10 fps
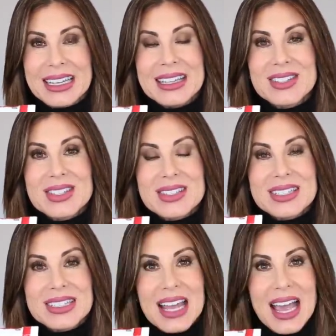And this is
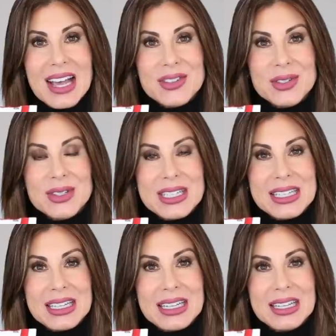the
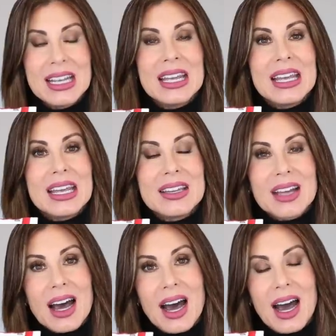Tazarotene in
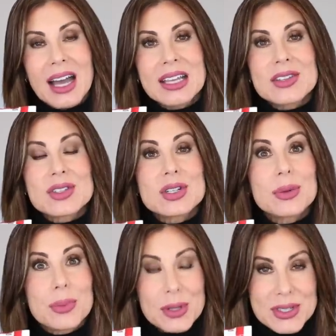the highest
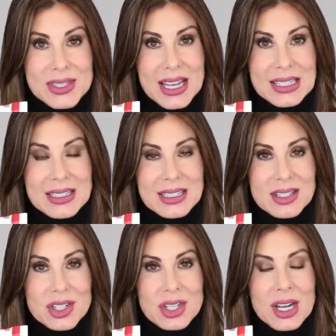
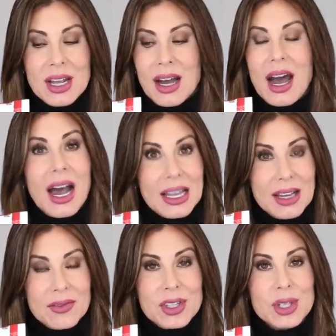percentage. I
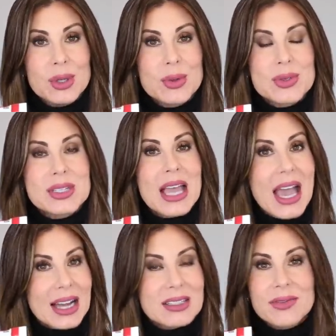have used
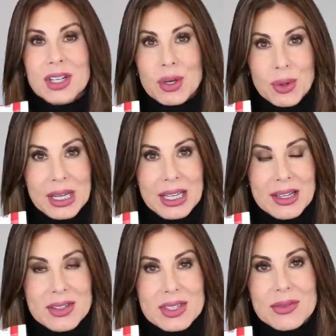active
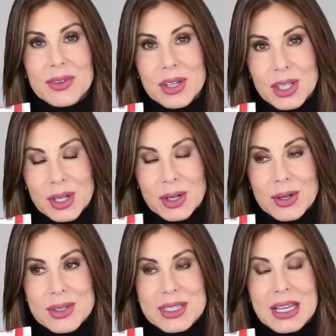ingredients for
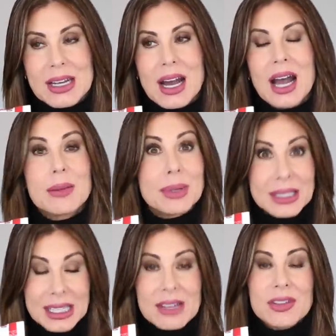years, and I
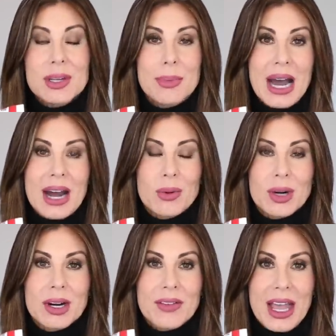believe in the
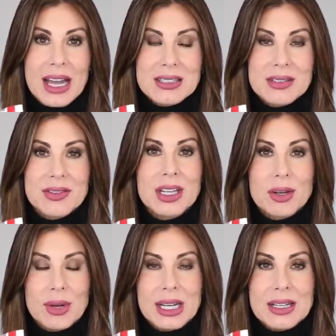power of active
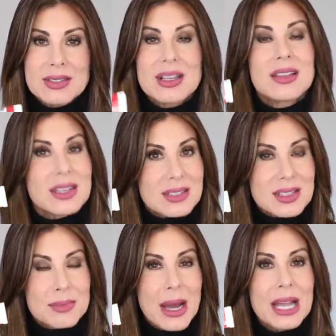ingredients. This
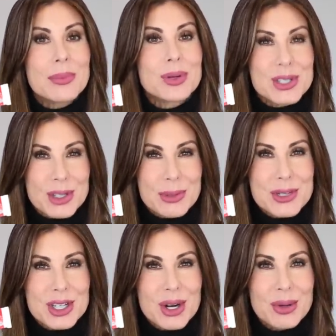is by
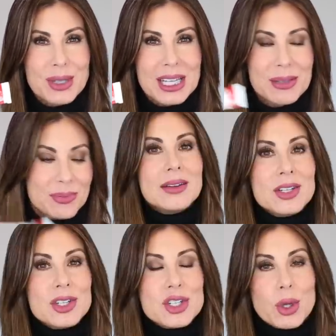prescription only.
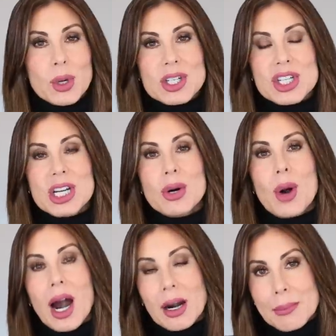
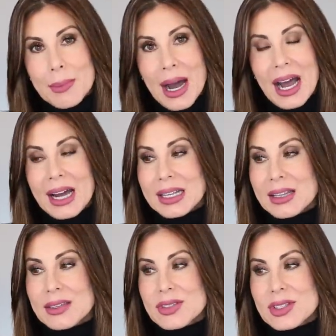Giorgio
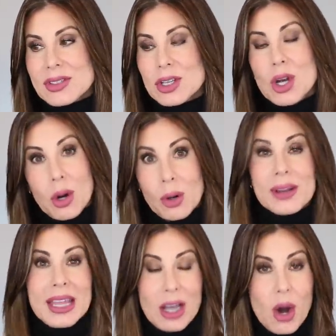Armani, this is,
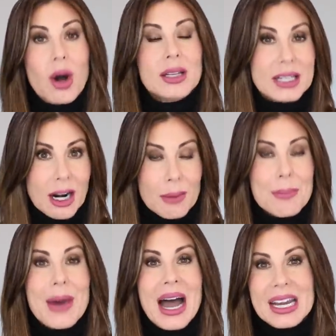or they call it
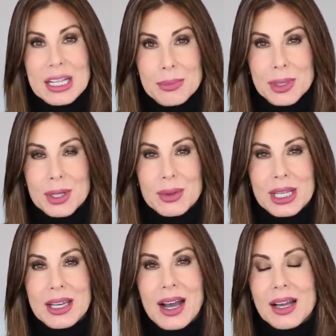Armani
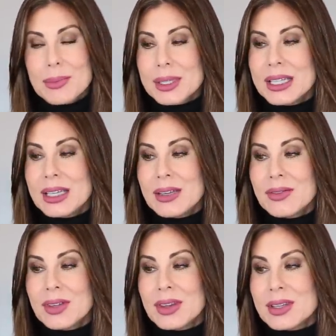Beauty, I
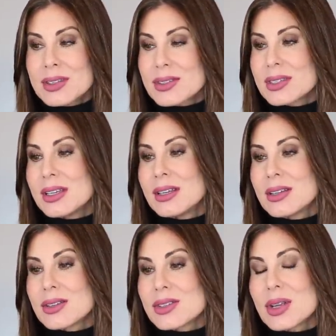believe. This
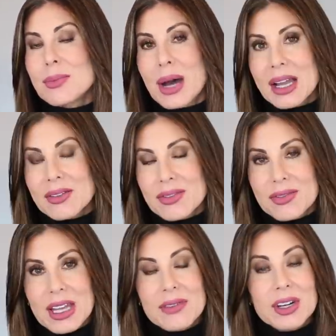is my
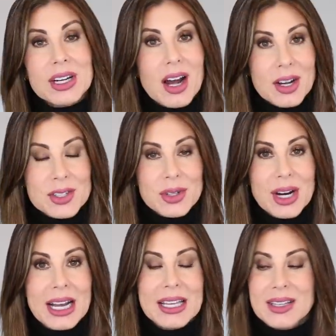favorite under
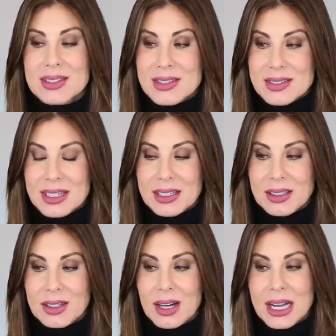eye
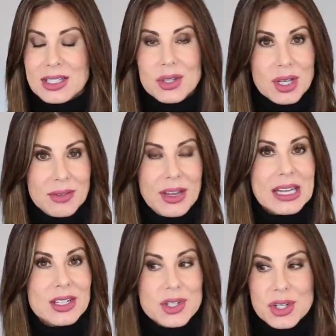concealer. I took
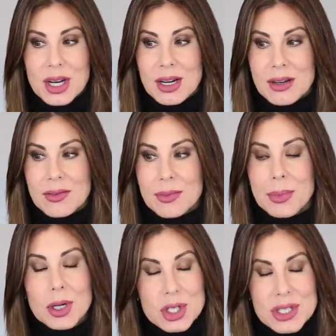advantage of
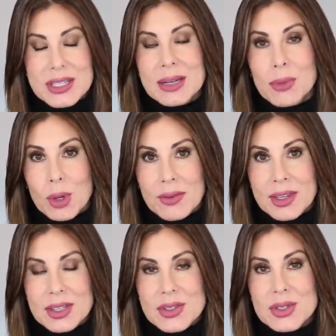purchasing more of
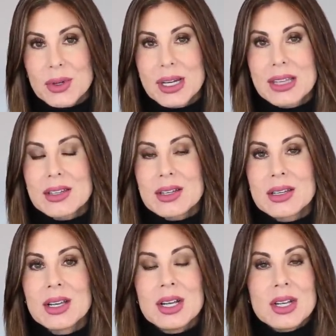this during
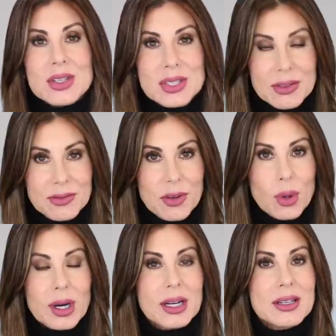the
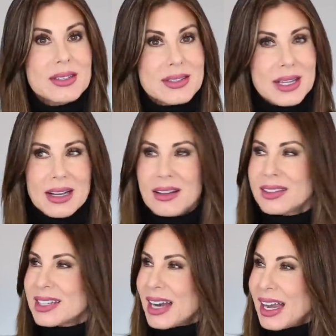Sephora
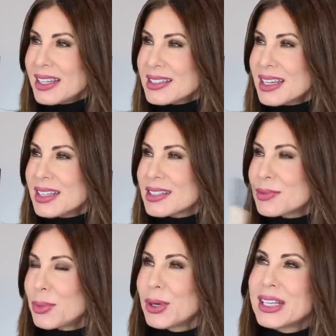sale. Did I say
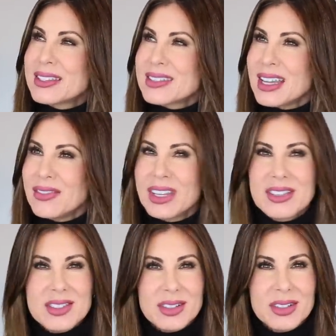spring
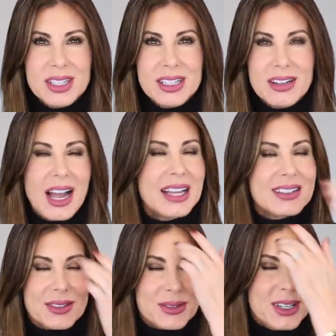savings earlier? I
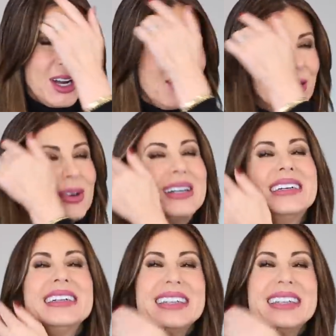don't know.